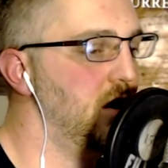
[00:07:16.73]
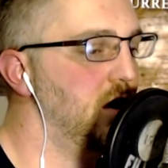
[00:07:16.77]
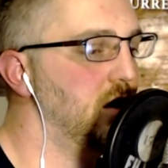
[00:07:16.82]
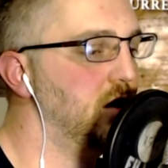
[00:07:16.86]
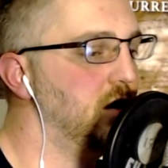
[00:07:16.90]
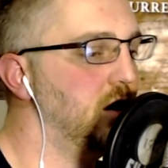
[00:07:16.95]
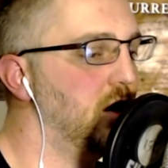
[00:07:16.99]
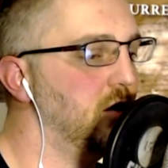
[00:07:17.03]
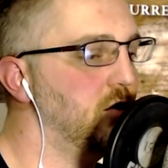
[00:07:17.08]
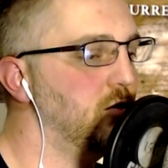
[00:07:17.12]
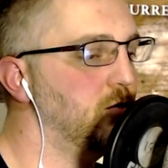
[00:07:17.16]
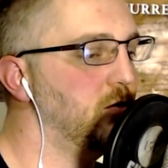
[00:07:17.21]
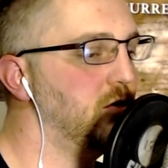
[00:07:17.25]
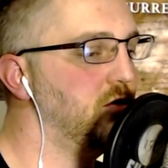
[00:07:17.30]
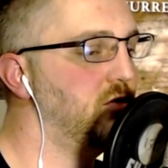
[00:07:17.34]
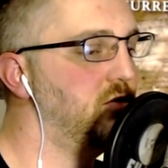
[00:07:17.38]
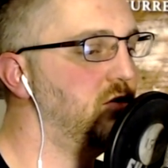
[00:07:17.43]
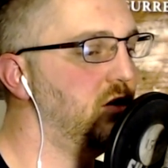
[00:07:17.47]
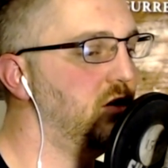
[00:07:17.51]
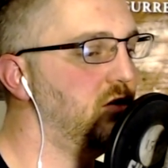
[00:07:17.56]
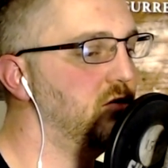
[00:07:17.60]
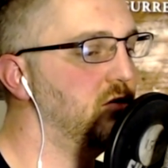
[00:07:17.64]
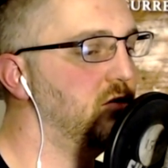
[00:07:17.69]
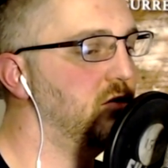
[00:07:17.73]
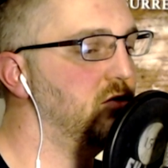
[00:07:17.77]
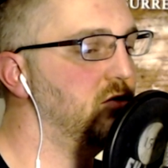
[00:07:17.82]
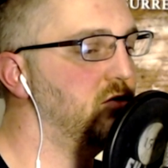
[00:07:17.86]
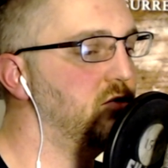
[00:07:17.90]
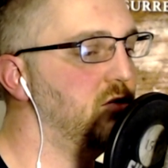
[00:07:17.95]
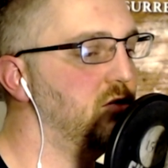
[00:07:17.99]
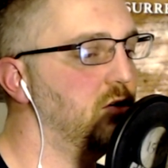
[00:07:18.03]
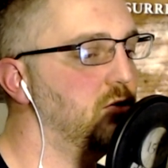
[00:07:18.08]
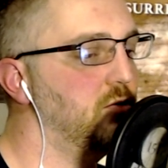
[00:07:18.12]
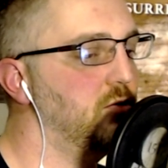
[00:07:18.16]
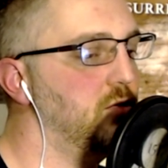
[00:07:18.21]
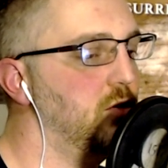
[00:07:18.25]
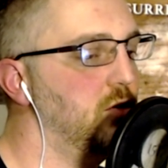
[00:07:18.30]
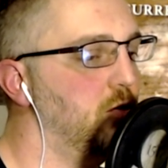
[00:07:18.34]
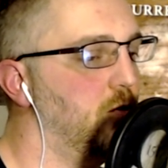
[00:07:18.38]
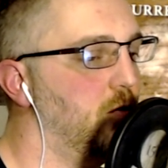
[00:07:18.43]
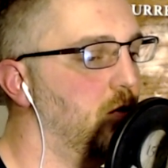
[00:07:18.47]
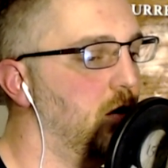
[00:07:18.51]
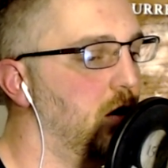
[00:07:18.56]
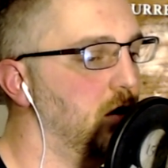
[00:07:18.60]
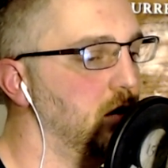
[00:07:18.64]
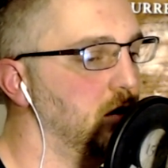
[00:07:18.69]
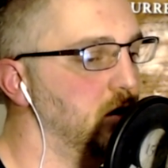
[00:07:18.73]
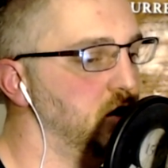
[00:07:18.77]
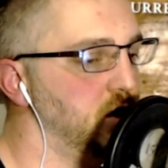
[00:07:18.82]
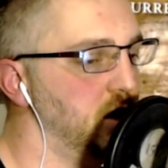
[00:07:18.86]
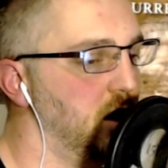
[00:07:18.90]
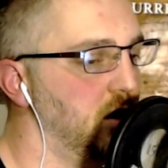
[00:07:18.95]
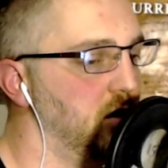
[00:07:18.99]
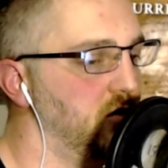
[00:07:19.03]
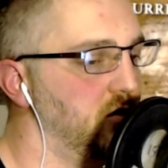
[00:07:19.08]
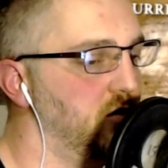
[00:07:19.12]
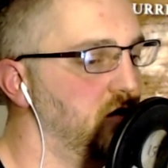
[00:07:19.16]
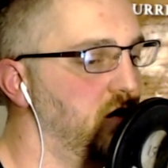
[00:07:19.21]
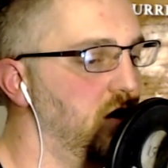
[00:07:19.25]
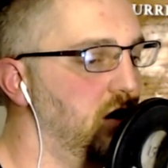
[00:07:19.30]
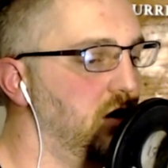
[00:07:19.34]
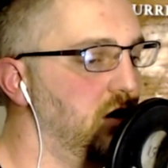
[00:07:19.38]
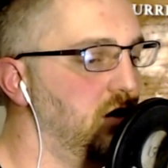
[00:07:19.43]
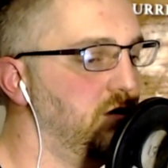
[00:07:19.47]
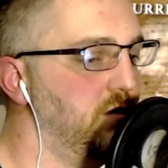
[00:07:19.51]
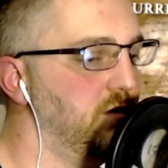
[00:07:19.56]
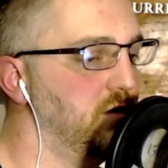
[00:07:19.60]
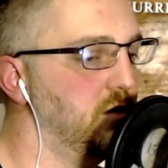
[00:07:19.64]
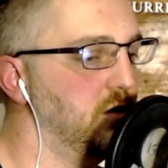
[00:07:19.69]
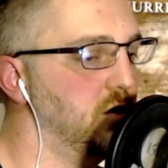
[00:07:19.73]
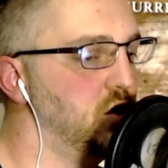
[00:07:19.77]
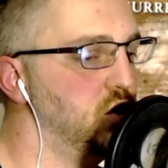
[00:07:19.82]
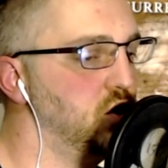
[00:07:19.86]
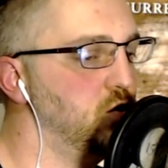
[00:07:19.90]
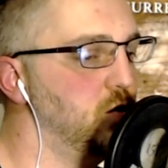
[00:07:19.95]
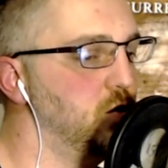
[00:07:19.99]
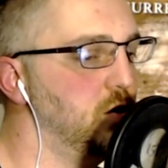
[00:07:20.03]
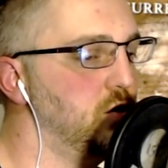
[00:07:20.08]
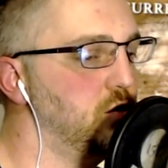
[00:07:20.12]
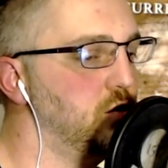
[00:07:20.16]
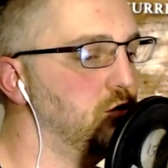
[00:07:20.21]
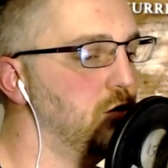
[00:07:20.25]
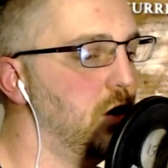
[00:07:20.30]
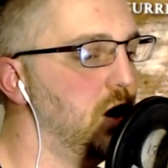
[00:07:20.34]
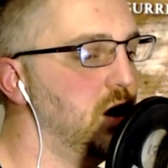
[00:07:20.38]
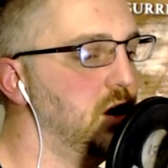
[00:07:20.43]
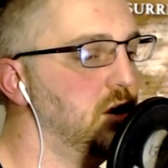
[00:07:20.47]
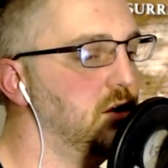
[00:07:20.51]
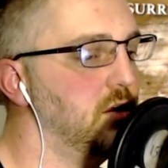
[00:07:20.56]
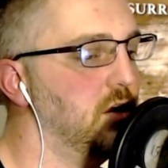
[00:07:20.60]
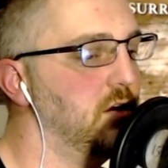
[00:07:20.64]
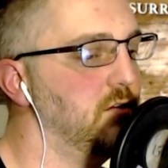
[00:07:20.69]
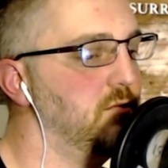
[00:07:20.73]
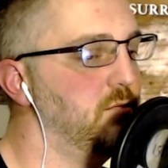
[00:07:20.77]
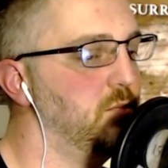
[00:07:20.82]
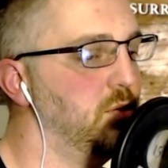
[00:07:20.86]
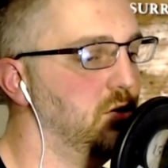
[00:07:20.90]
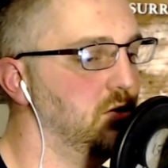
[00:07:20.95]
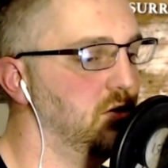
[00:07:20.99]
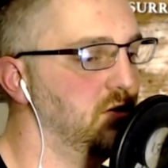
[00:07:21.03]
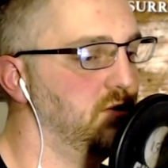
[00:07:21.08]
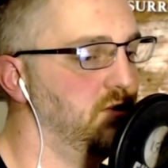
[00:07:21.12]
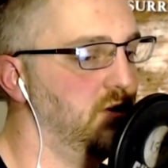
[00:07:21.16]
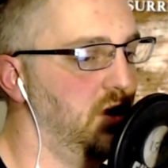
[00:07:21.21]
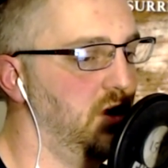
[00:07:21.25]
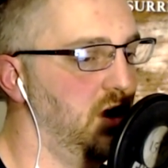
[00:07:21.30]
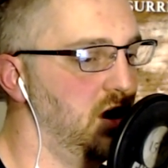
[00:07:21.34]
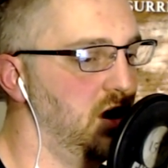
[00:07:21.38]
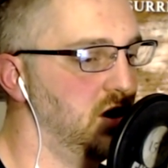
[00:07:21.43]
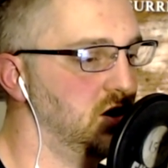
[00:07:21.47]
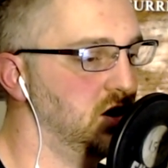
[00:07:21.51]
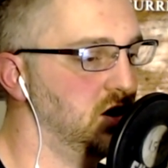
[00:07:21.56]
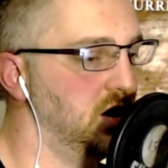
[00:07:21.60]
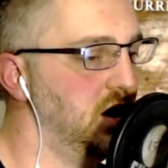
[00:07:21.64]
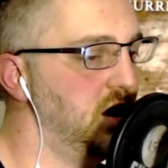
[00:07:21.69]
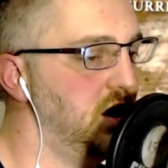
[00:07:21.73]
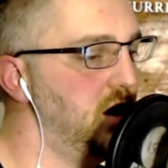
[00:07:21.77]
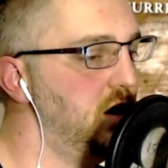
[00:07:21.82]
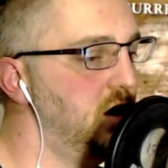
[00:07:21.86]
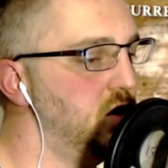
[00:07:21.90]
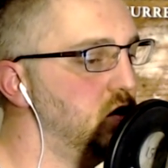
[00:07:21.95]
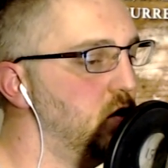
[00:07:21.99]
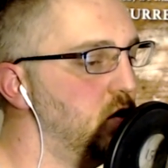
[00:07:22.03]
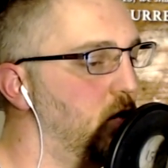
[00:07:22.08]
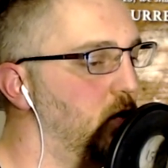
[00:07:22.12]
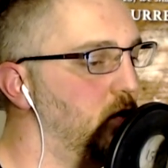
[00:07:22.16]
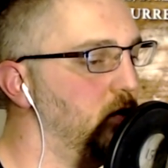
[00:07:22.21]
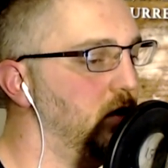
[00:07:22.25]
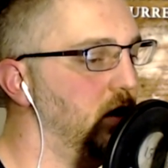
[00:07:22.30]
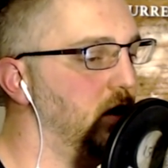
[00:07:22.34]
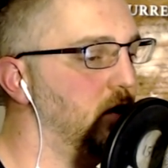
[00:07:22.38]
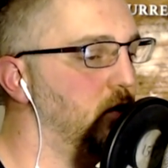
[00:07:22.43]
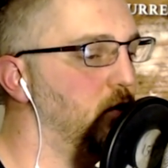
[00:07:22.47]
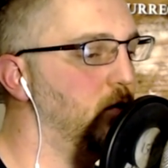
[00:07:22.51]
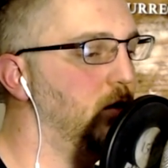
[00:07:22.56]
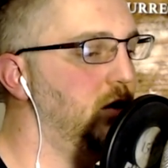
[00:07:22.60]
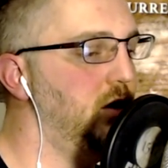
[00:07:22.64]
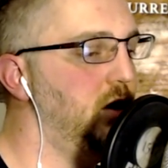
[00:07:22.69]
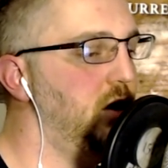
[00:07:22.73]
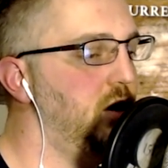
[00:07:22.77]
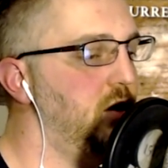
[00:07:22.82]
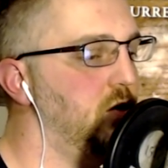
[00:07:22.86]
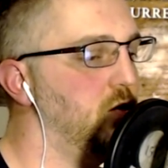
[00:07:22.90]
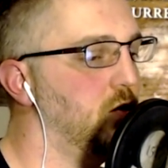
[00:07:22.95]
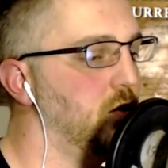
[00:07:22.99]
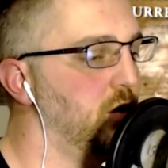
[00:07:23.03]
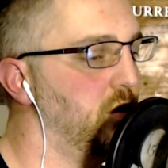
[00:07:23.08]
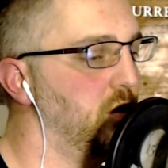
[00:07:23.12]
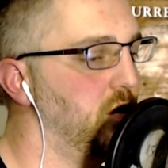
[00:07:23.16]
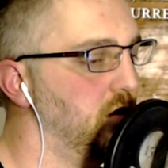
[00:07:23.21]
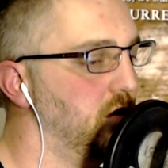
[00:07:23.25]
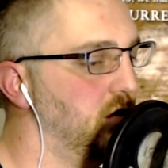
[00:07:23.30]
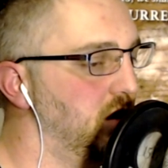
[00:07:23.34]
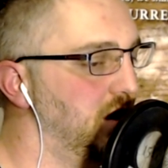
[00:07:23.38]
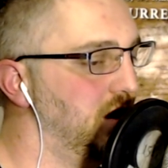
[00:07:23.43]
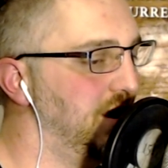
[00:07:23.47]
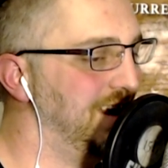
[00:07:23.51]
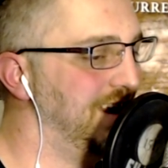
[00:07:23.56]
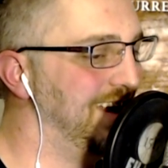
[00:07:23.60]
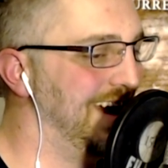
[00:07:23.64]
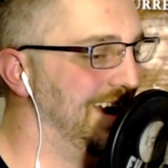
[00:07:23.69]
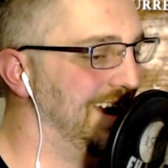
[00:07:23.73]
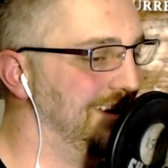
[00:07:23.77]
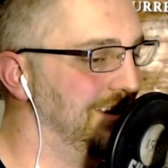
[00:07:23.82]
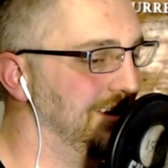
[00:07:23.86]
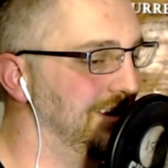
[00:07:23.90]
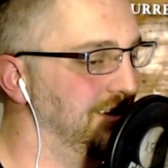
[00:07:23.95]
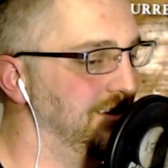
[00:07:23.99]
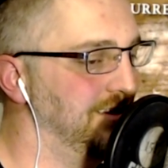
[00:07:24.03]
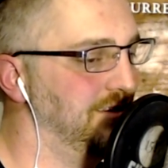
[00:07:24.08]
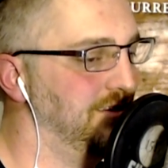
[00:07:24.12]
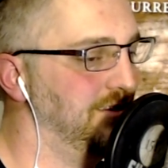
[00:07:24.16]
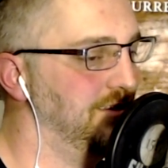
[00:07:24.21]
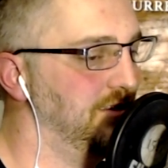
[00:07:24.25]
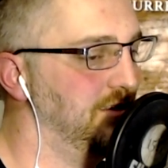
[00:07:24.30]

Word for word: Now there were six stone water jars there for the Jewish rite of purification, each holding twenty or thirty gallons.